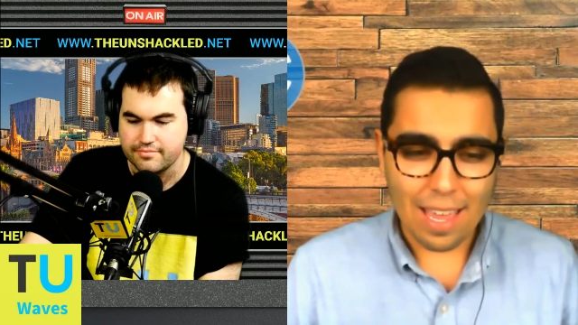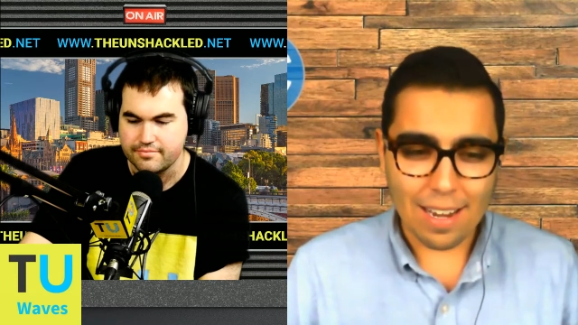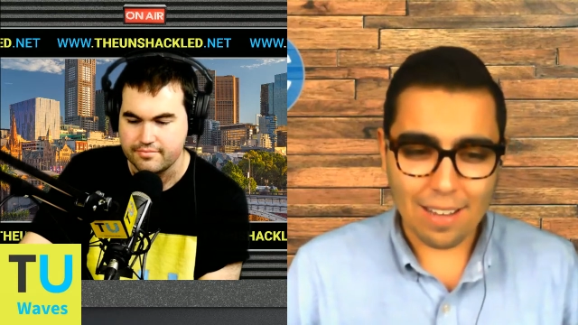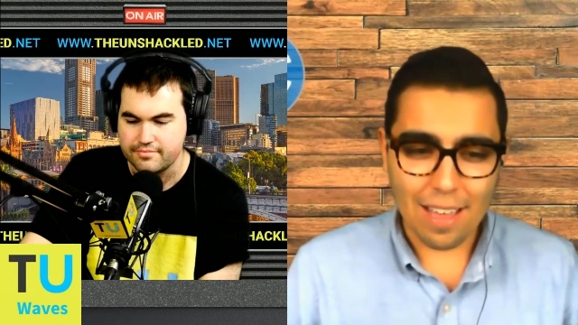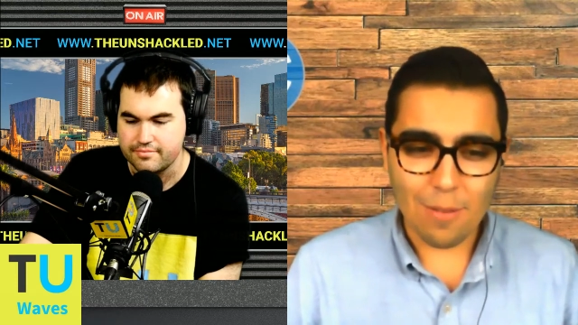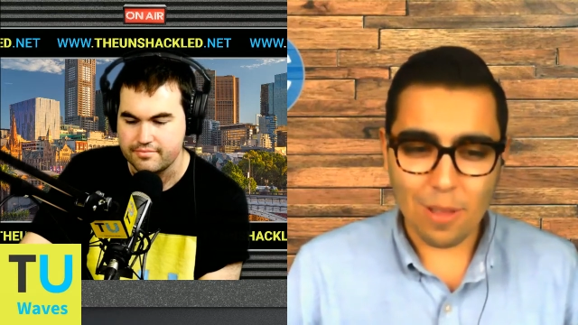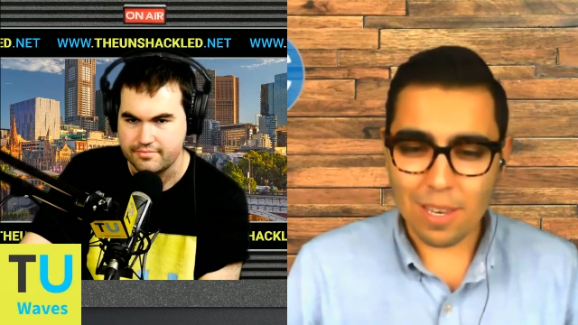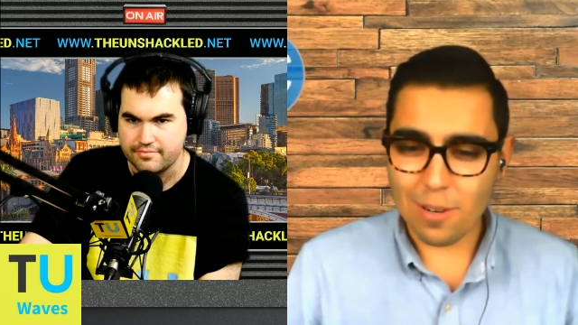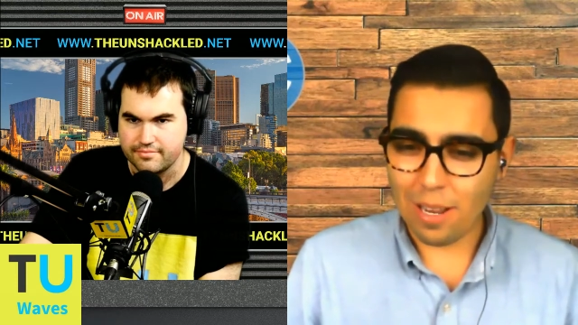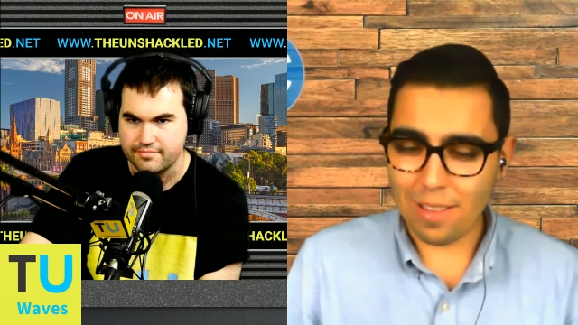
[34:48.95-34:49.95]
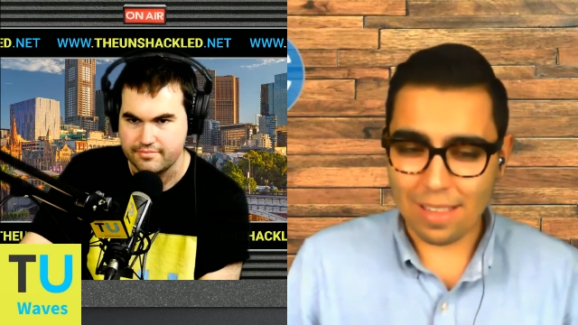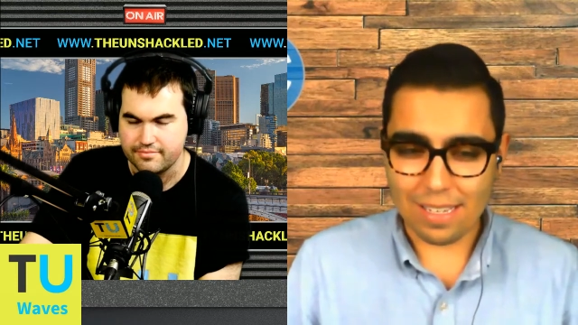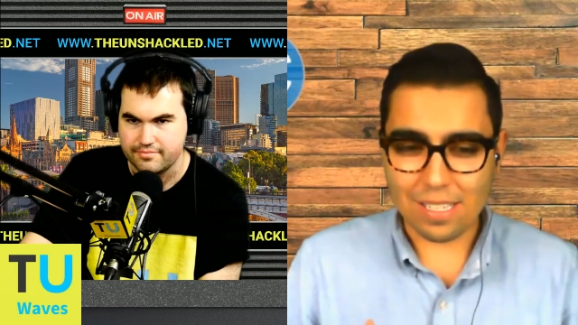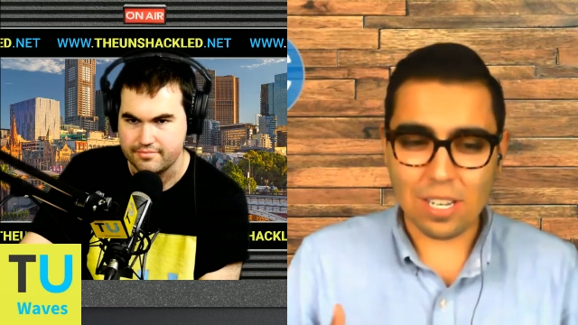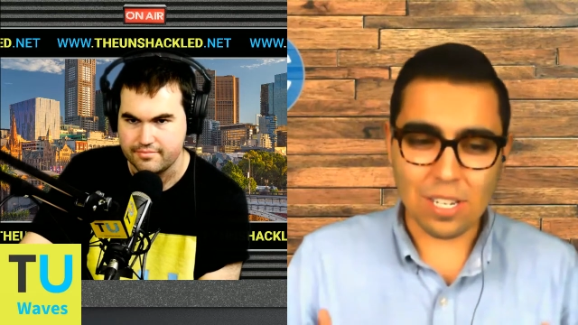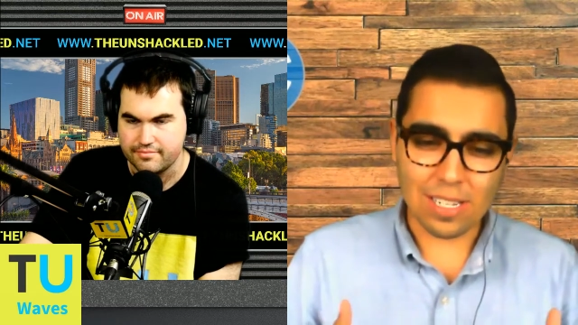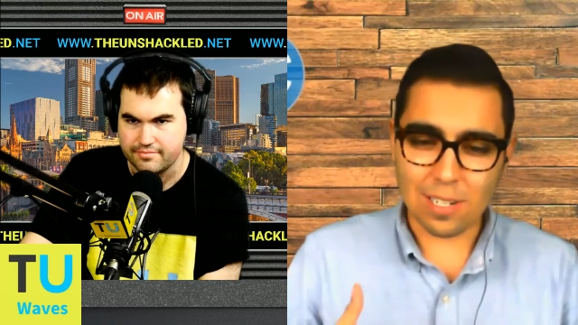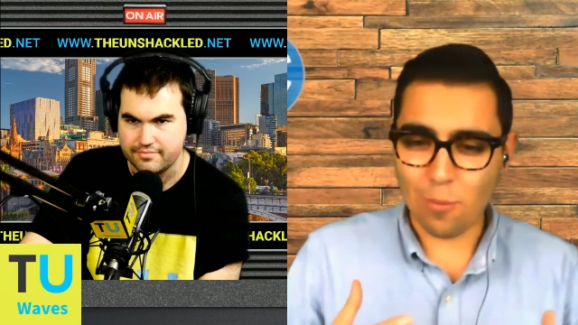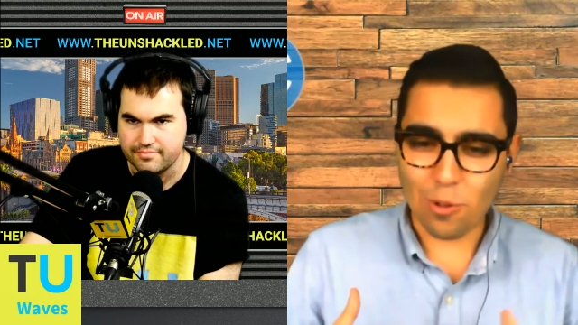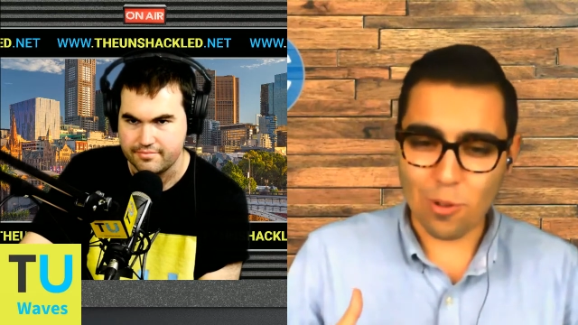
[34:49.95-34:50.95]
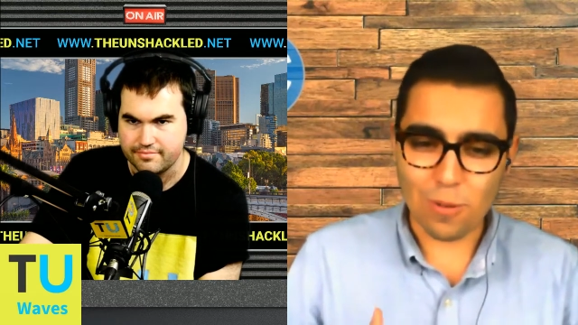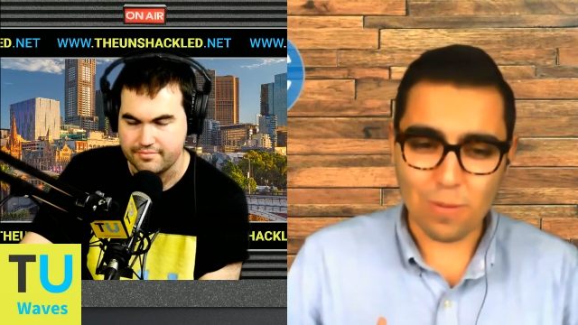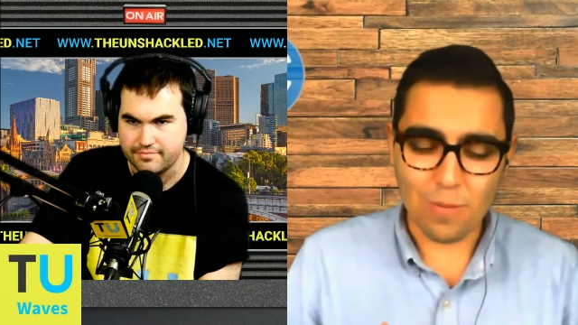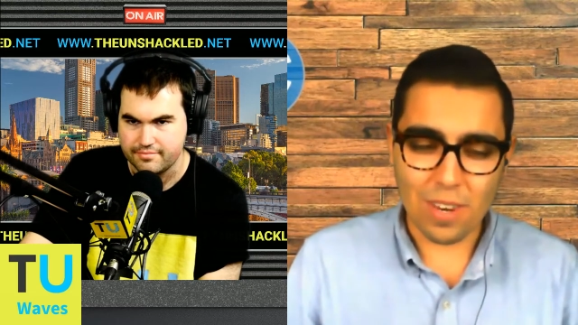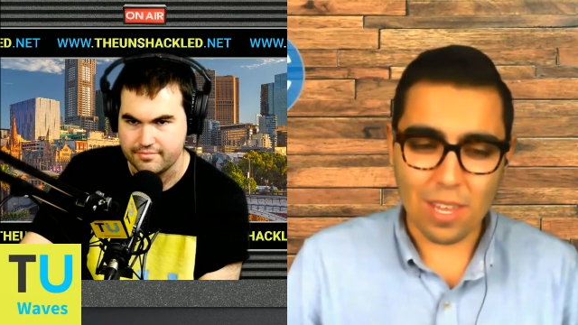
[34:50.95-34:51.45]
Speaker 1: anyway, they do kind of like these digestible news videos,